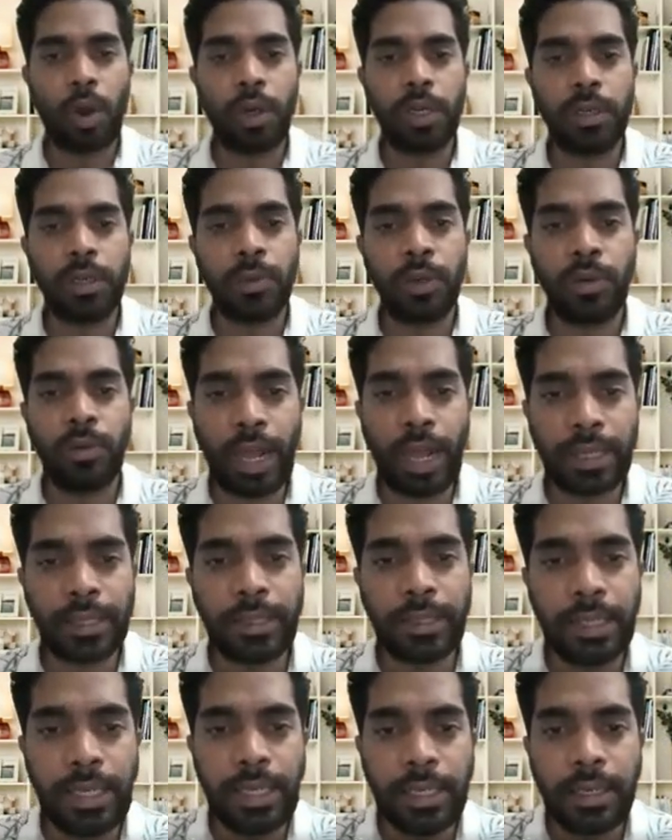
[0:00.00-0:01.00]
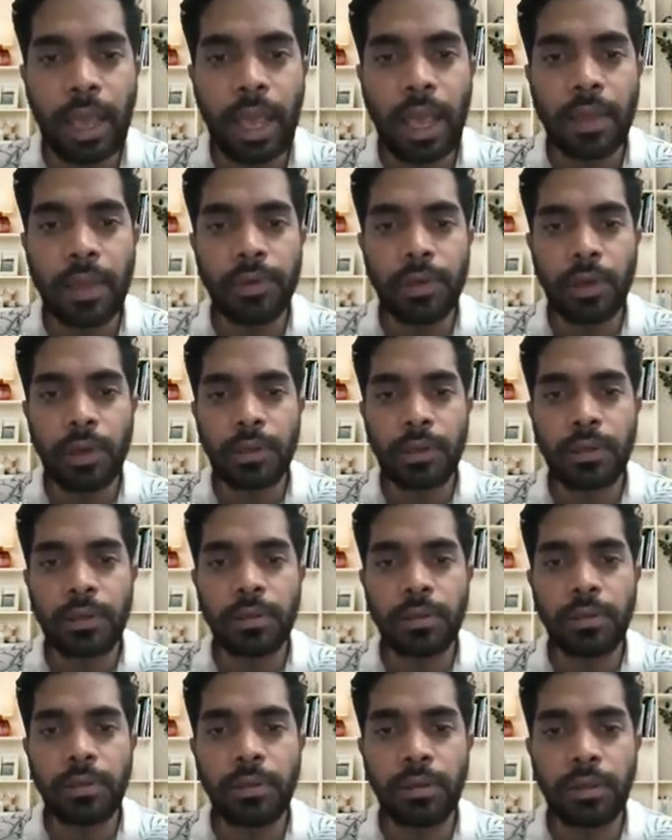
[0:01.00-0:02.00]
about vaccine, I will
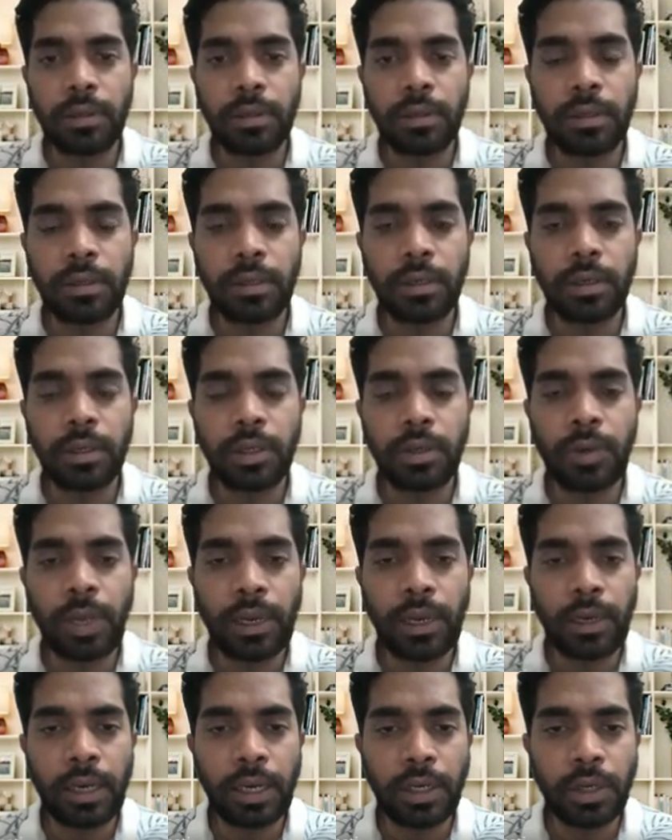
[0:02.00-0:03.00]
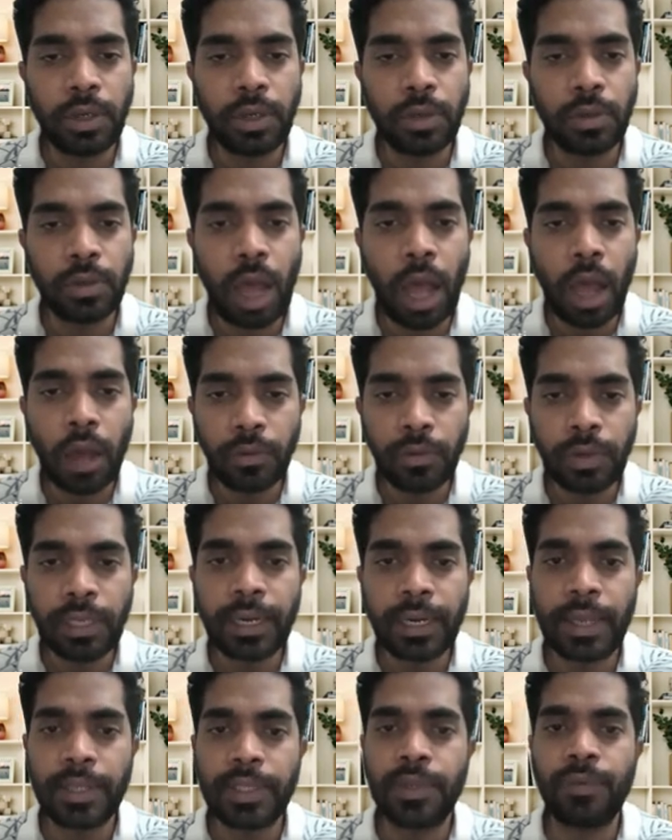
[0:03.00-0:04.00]
also dwell into how we
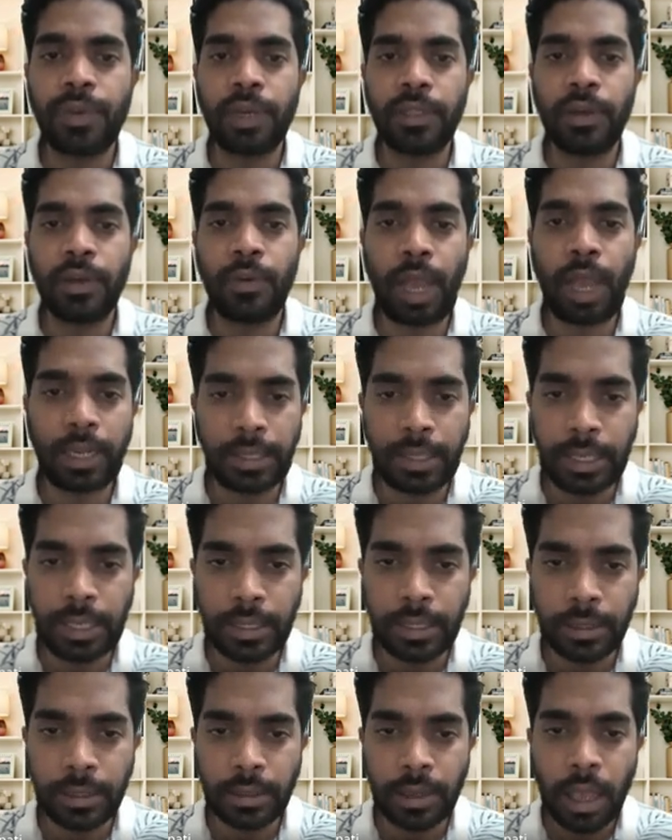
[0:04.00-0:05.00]
classify the vaccine.